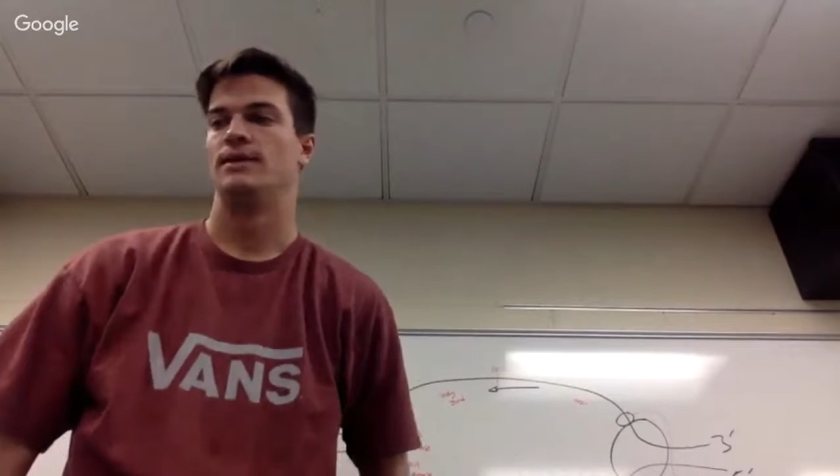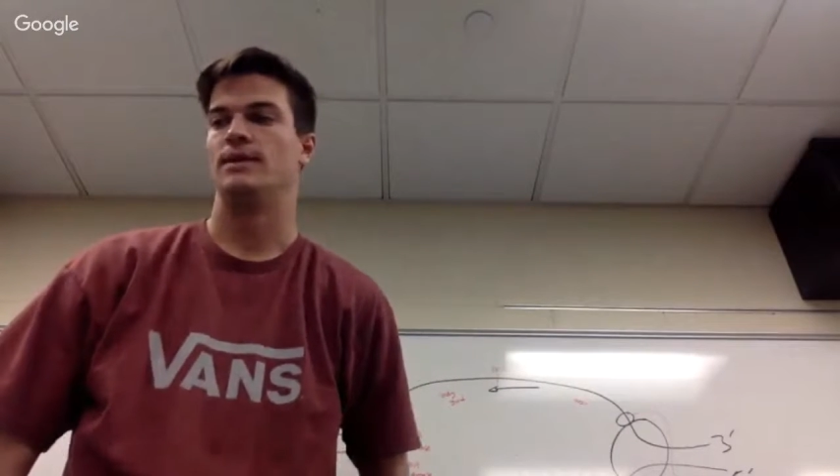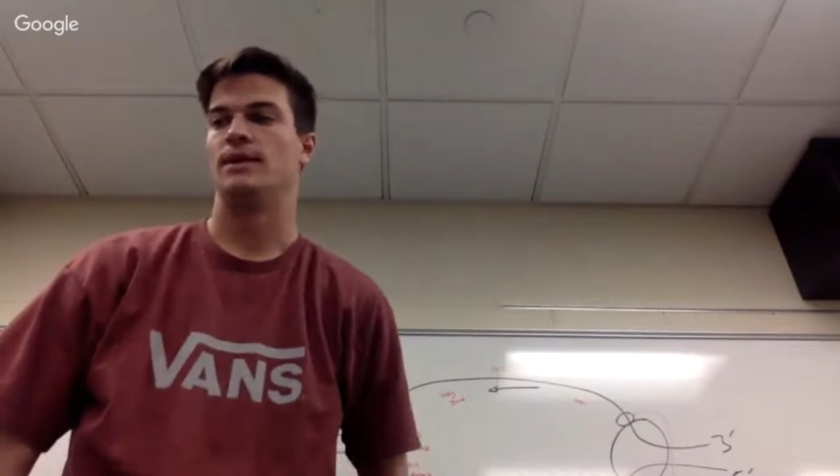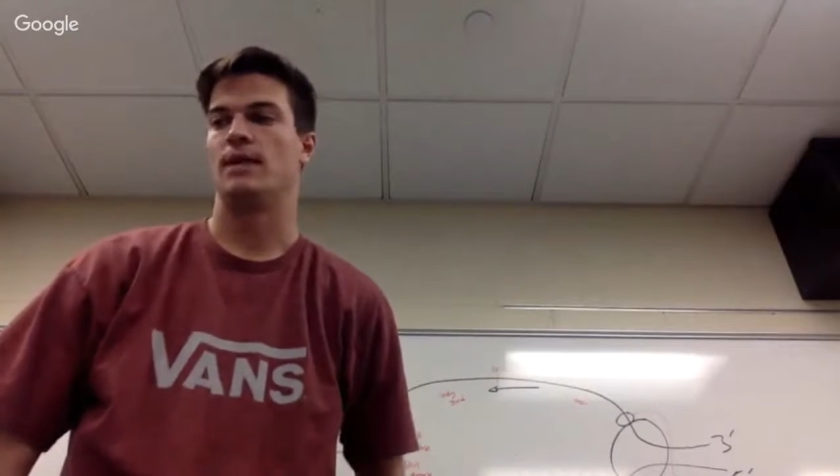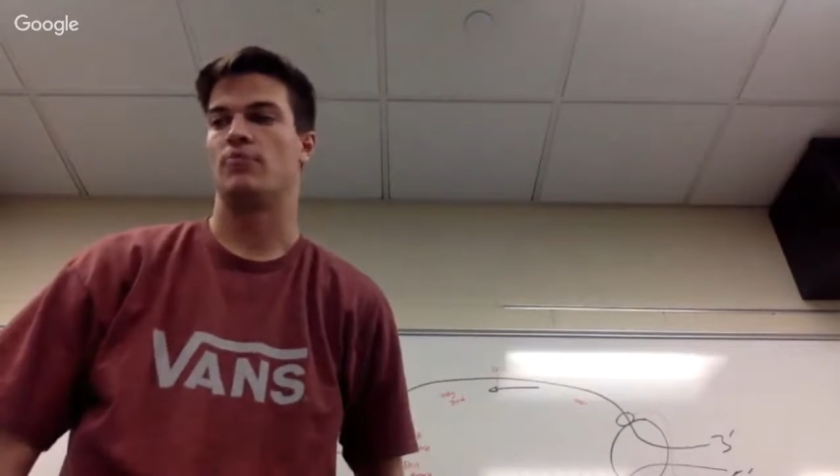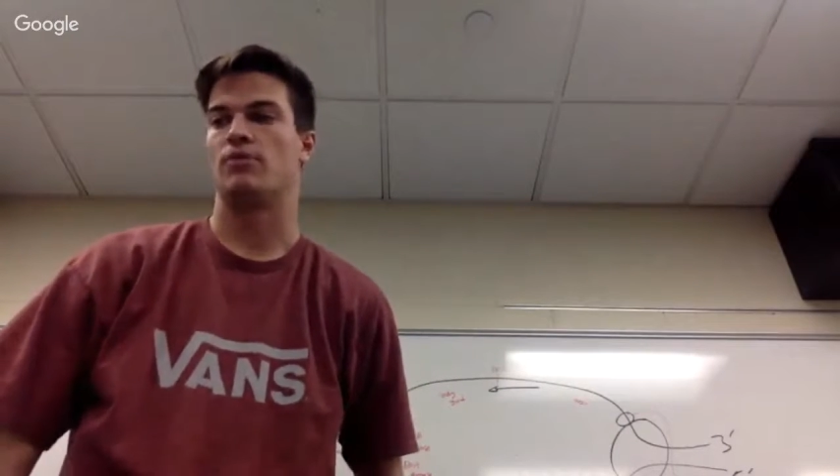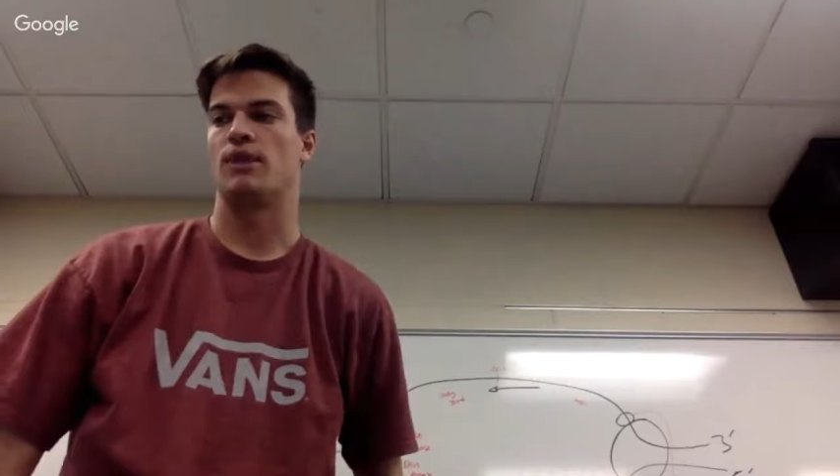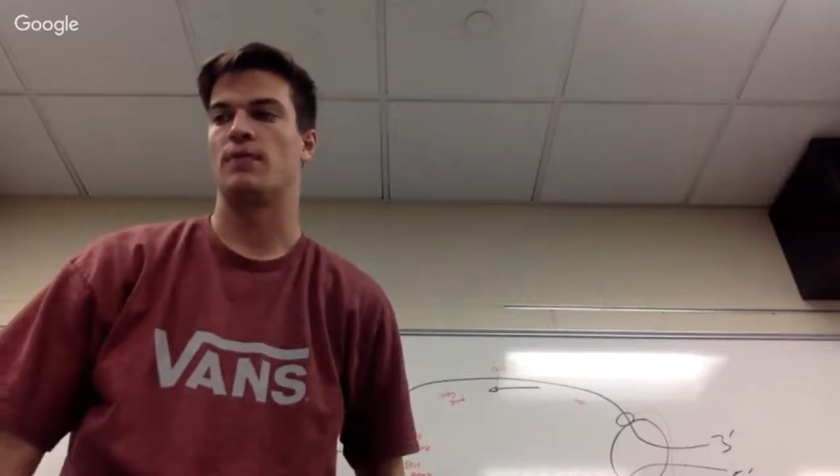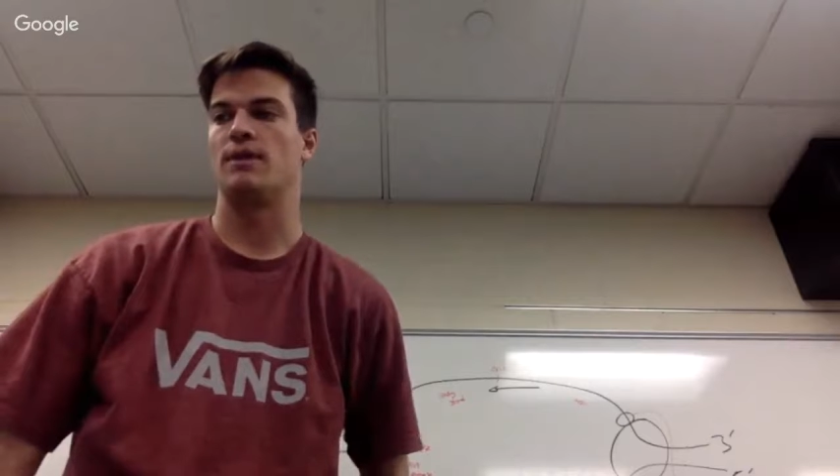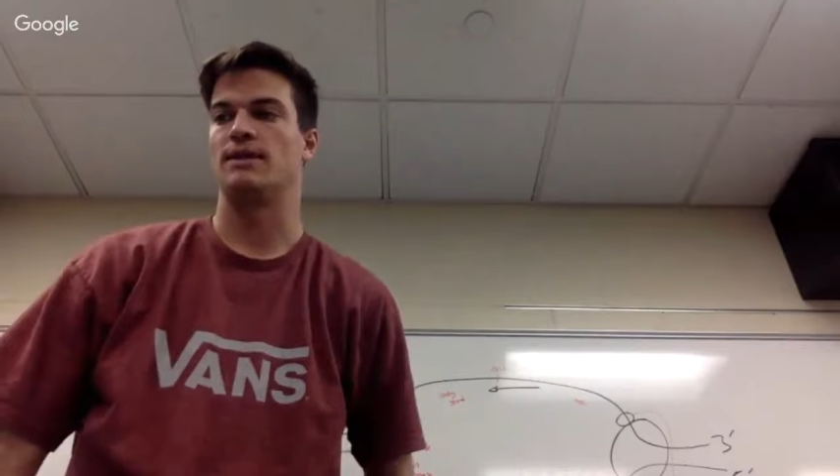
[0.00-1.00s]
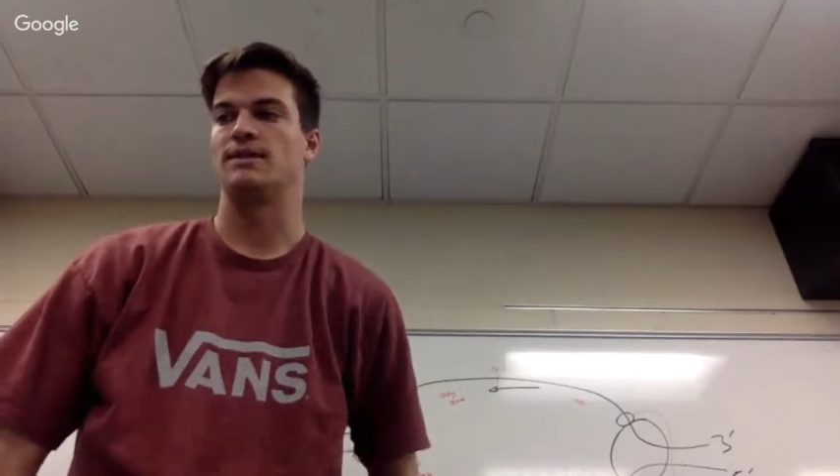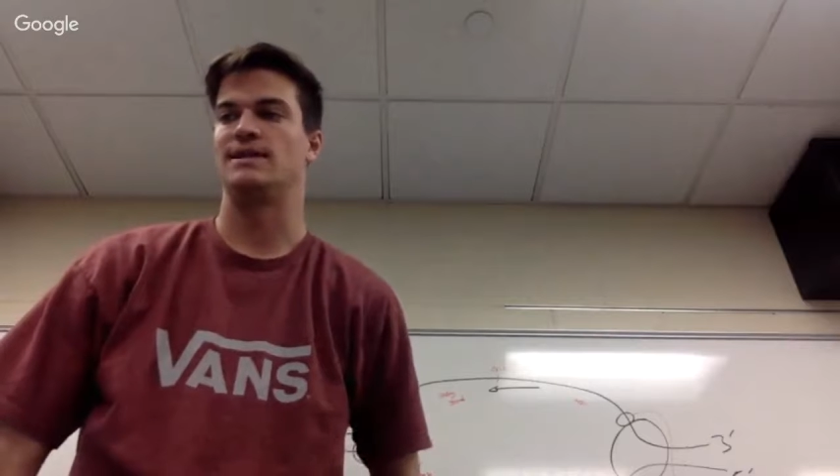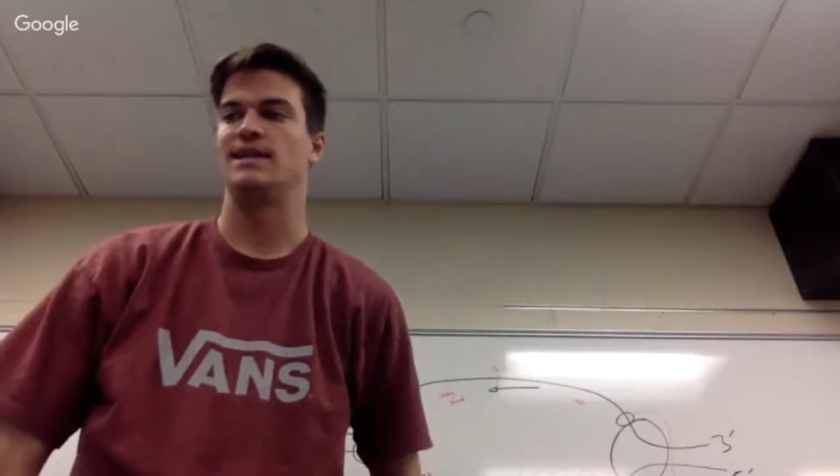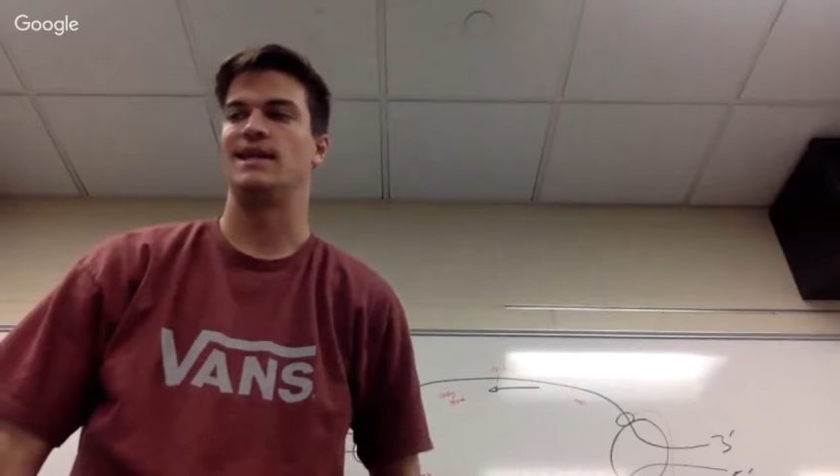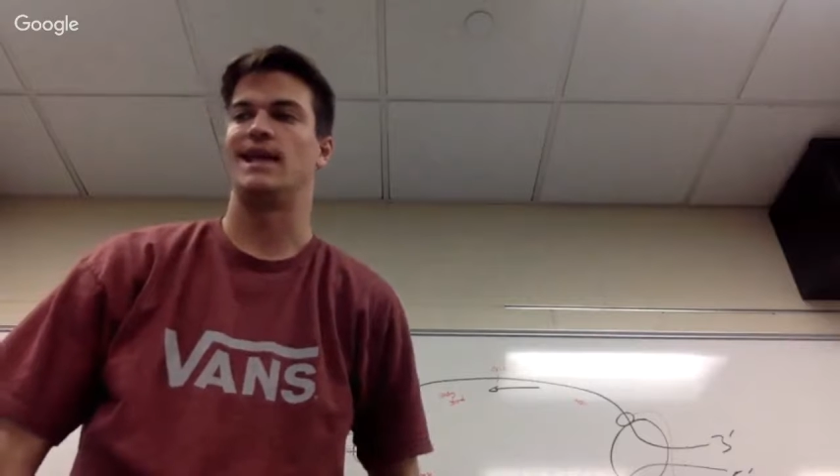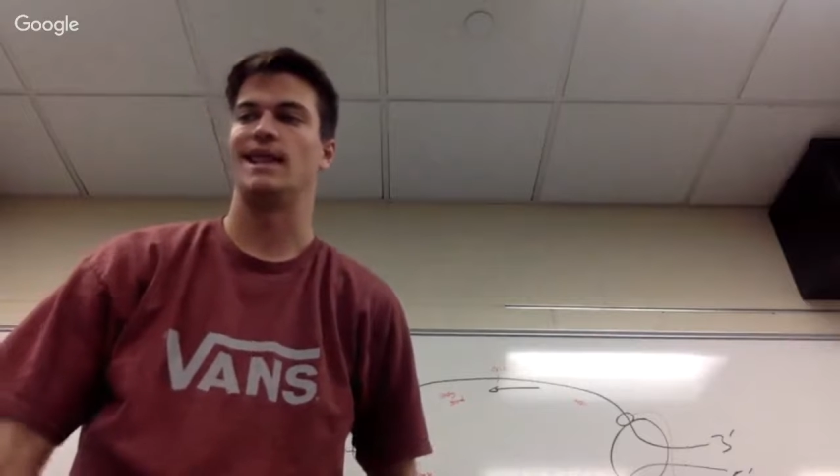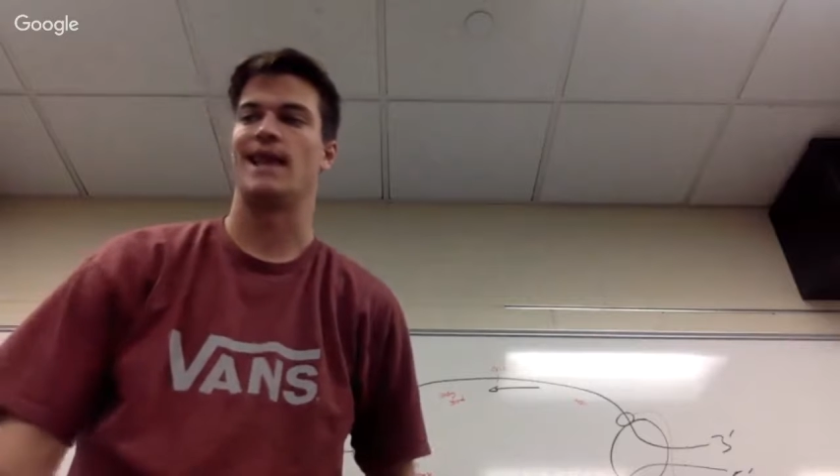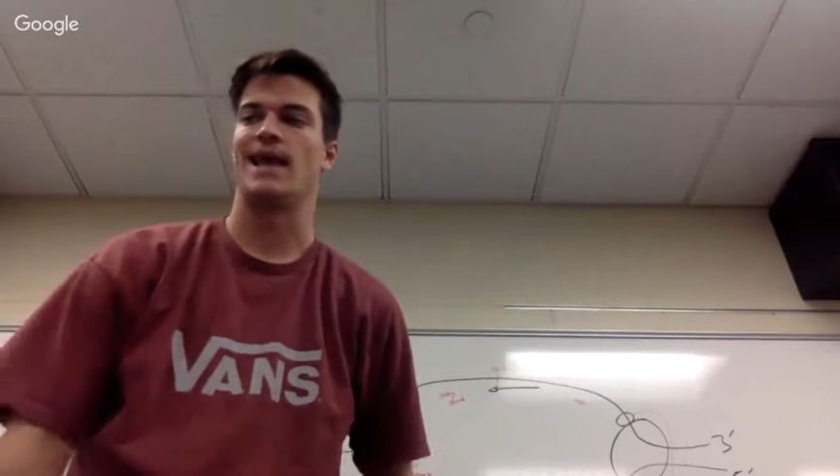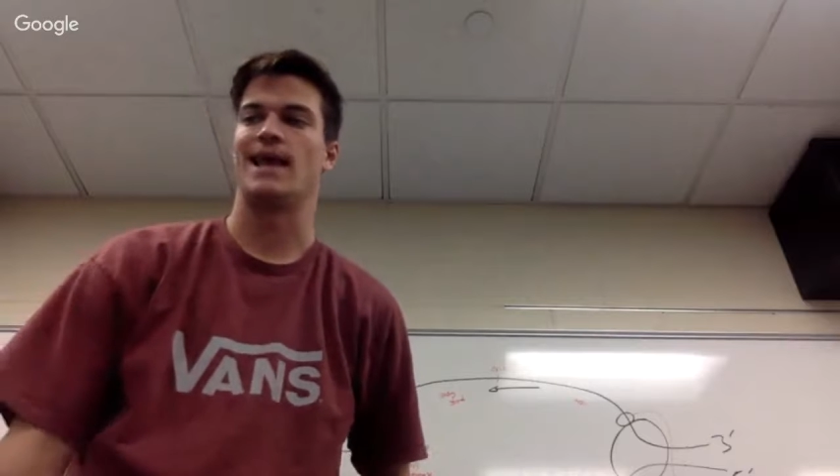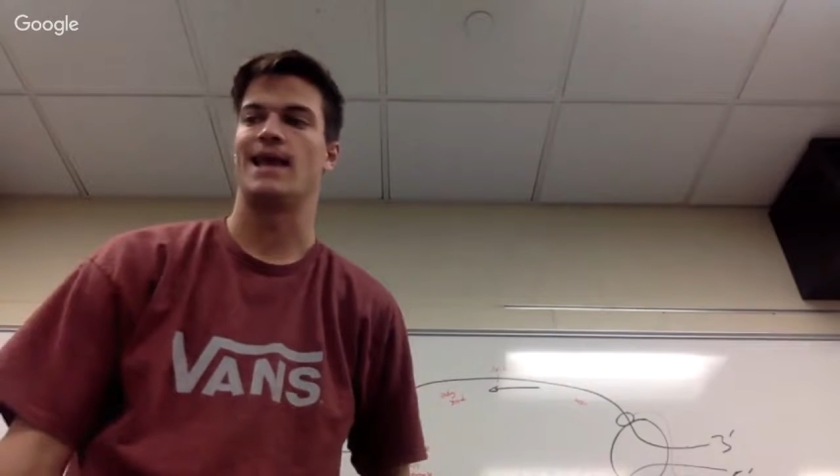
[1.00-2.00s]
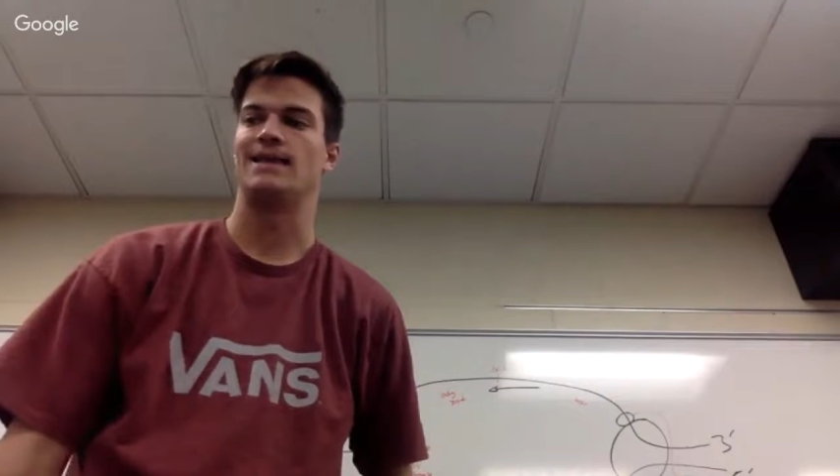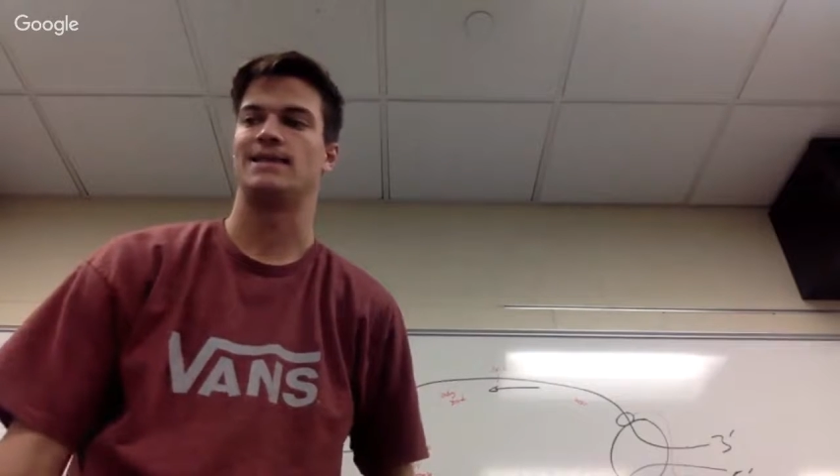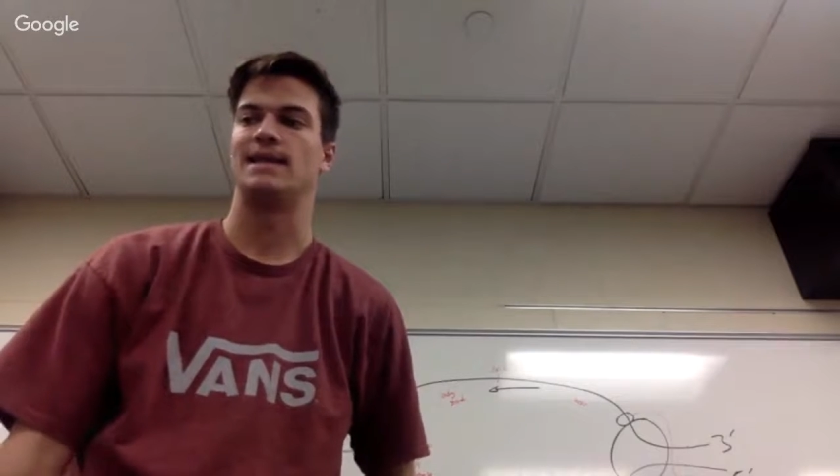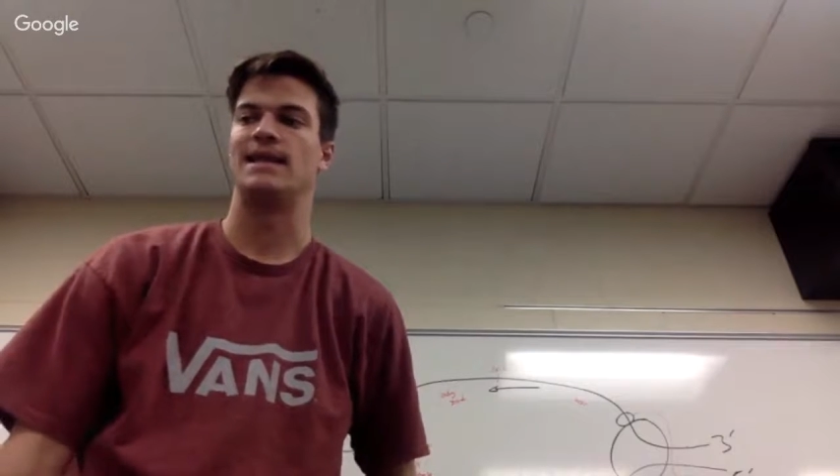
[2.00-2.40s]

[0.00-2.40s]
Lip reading: DNA primase, DNA ligase,